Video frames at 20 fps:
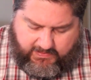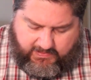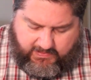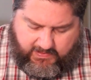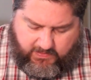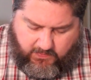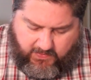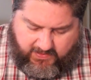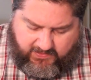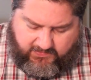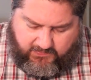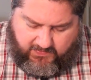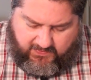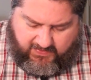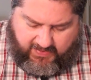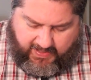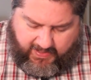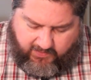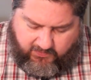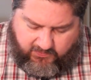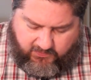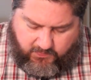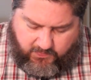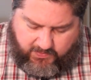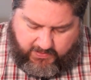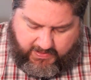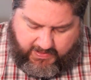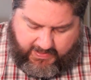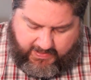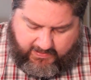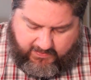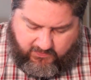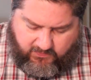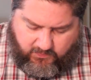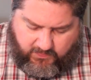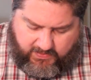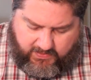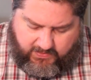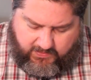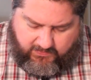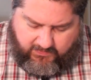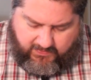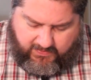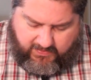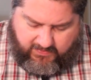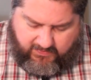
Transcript: he went to his house where he had his windows in